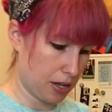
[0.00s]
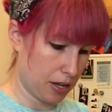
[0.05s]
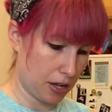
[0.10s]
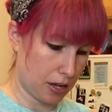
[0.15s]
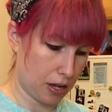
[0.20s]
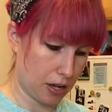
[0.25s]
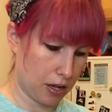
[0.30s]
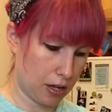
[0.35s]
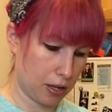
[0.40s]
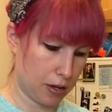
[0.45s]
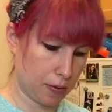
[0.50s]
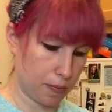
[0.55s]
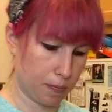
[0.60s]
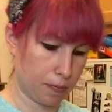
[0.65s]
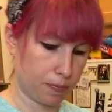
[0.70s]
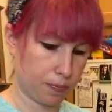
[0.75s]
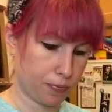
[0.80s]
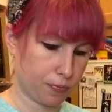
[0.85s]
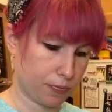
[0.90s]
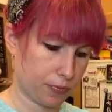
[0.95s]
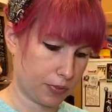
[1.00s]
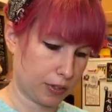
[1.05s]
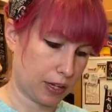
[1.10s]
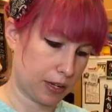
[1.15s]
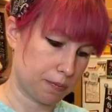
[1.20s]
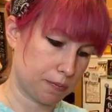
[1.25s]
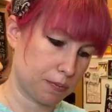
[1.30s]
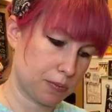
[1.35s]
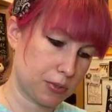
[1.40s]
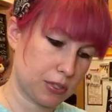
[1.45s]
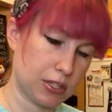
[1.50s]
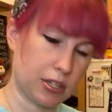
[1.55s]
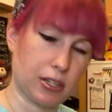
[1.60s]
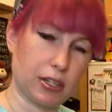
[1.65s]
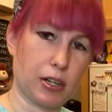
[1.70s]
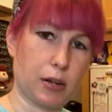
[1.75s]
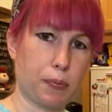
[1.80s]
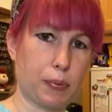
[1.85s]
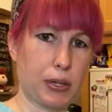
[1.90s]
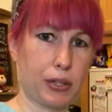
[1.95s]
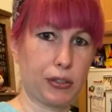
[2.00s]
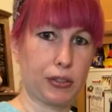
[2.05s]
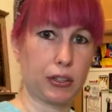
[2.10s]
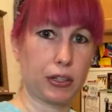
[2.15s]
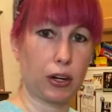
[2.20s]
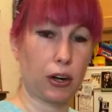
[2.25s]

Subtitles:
I'm sitting here peeling the